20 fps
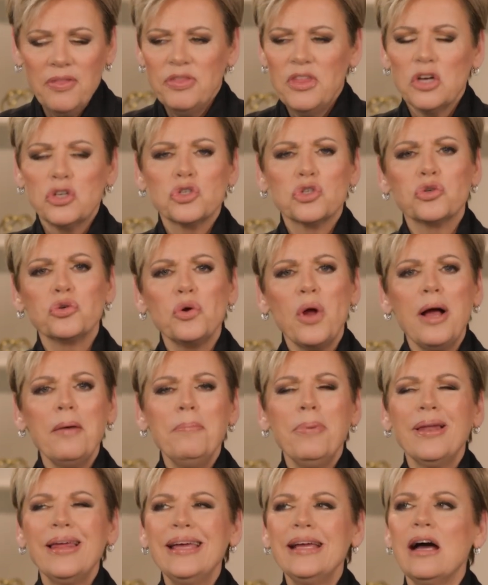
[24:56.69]
The
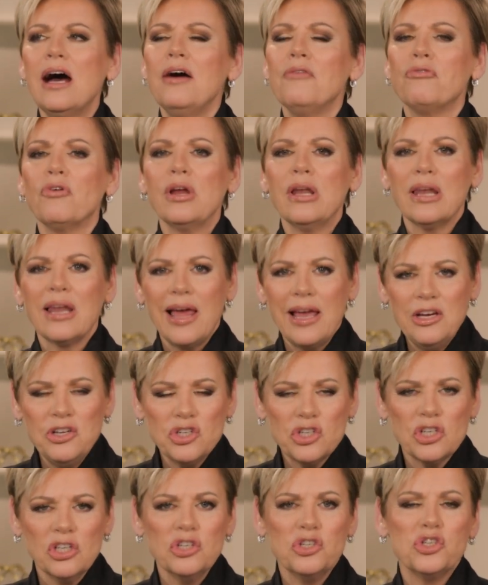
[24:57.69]
troubling of
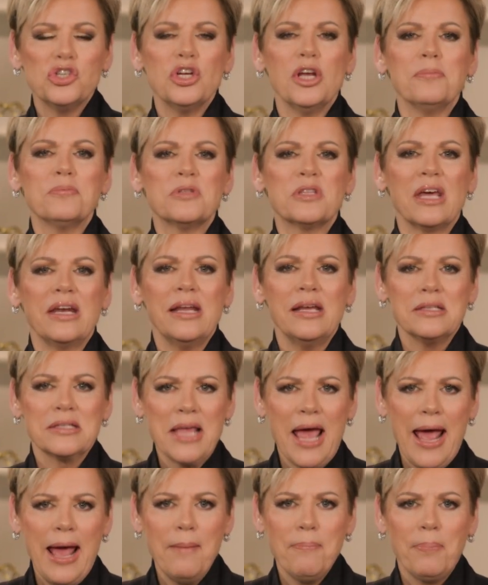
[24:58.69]
relationships that
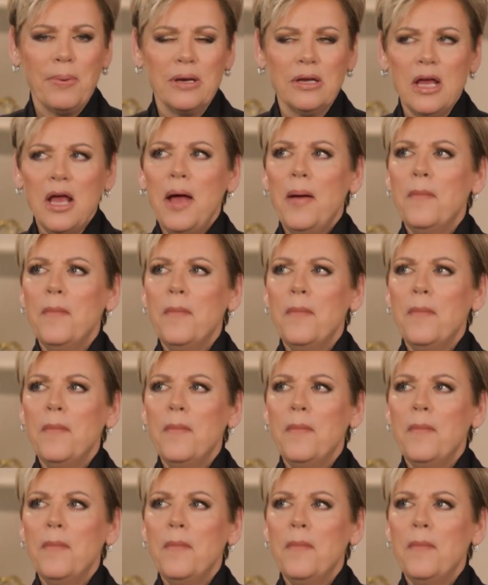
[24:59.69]
has happened